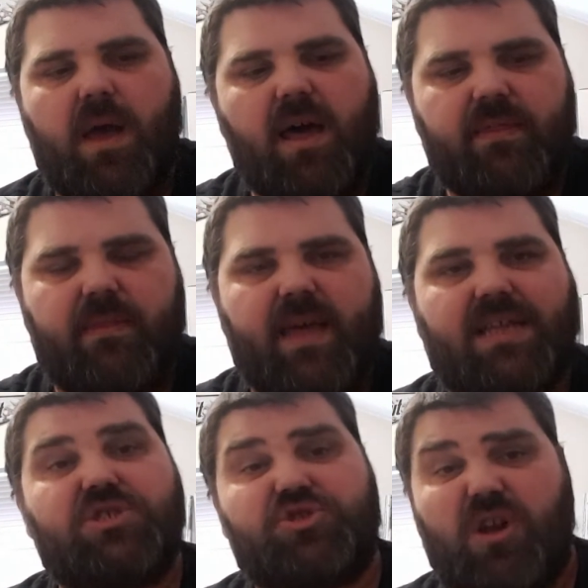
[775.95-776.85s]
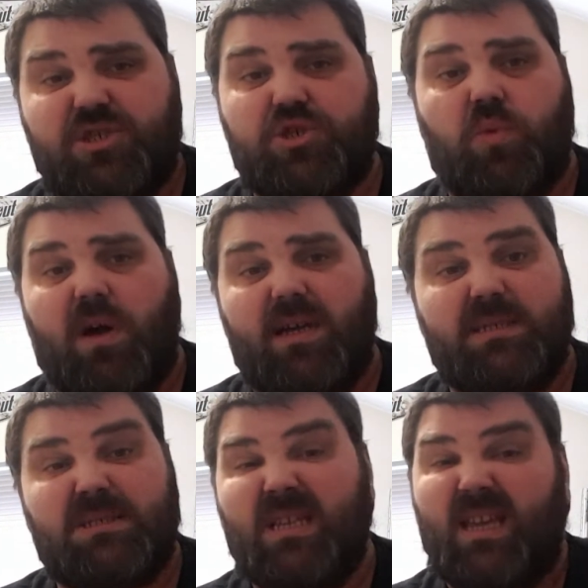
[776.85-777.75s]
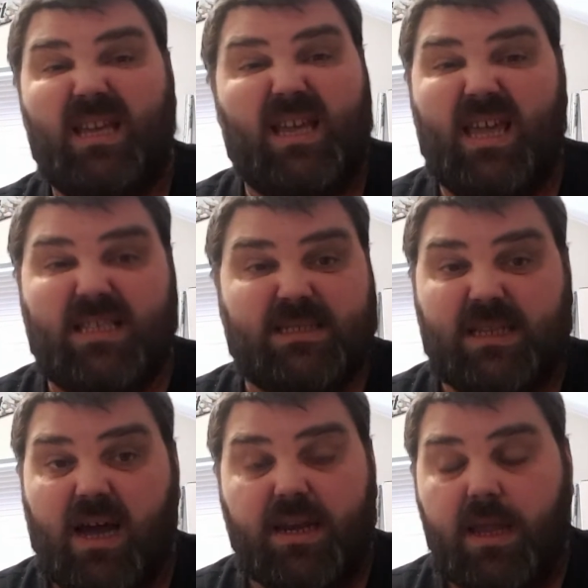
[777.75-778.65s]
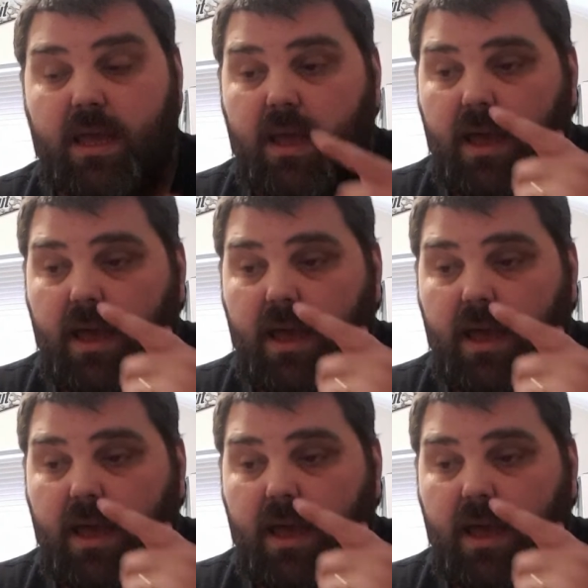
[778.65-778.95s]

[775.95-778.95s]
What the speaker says: But other than that, structure-wise, it's done.